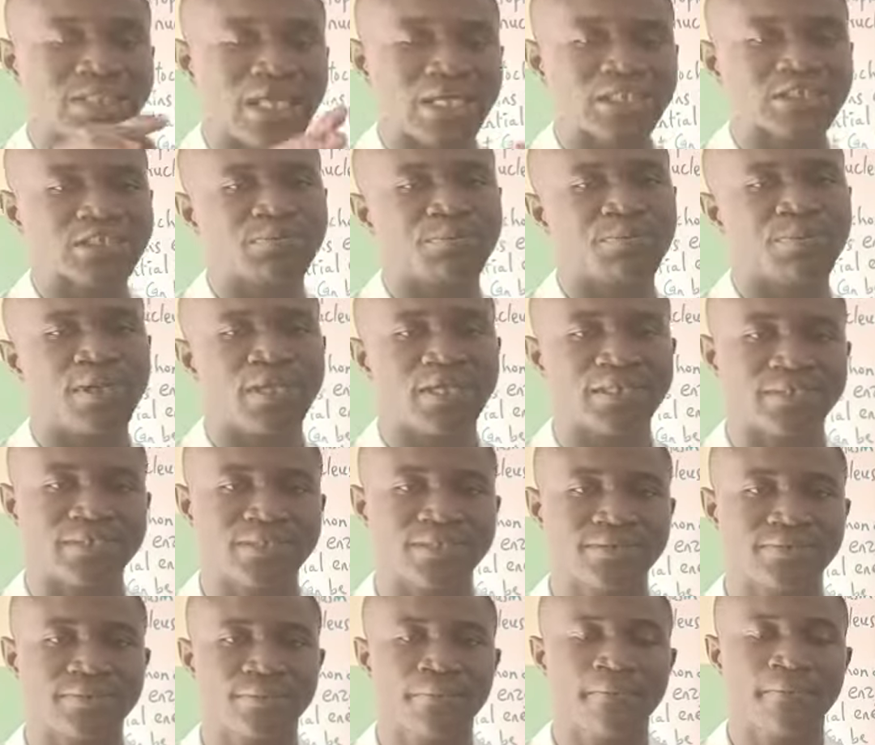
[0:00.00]
takes
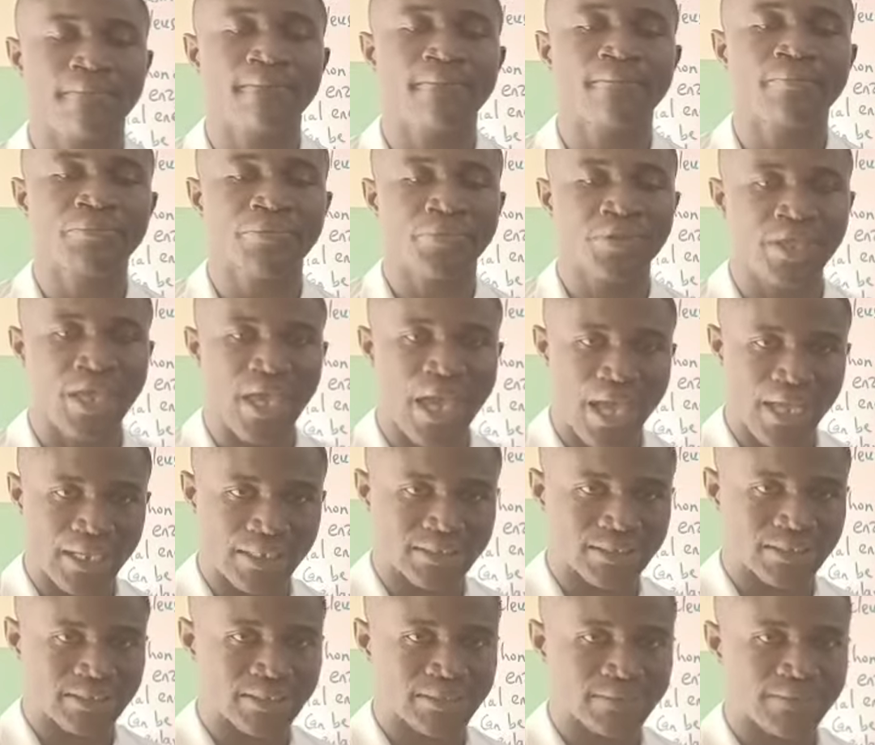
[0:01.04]
place.
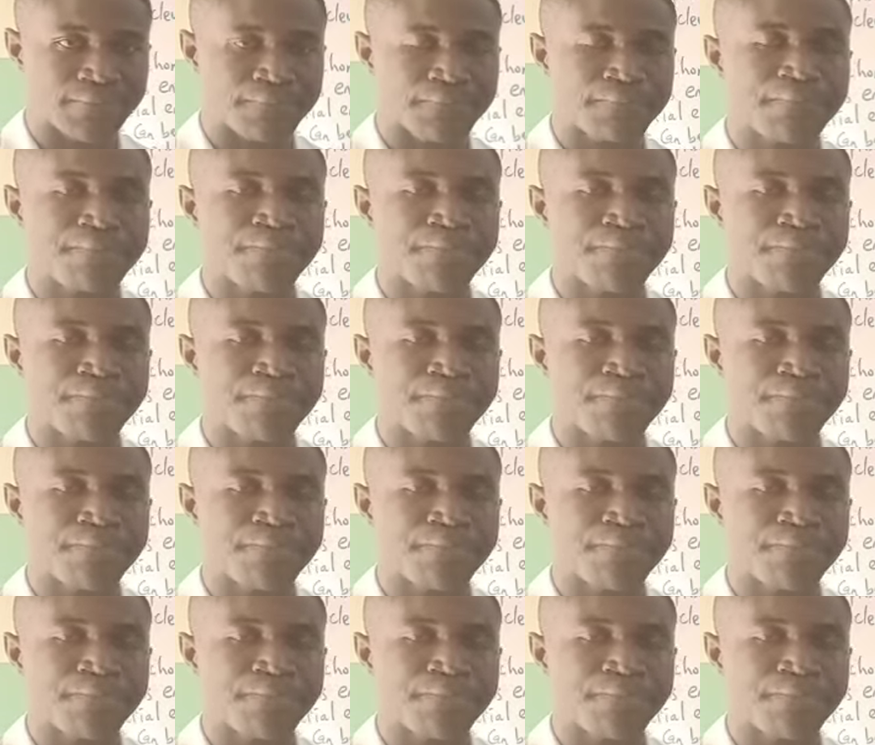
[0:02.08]
Yes.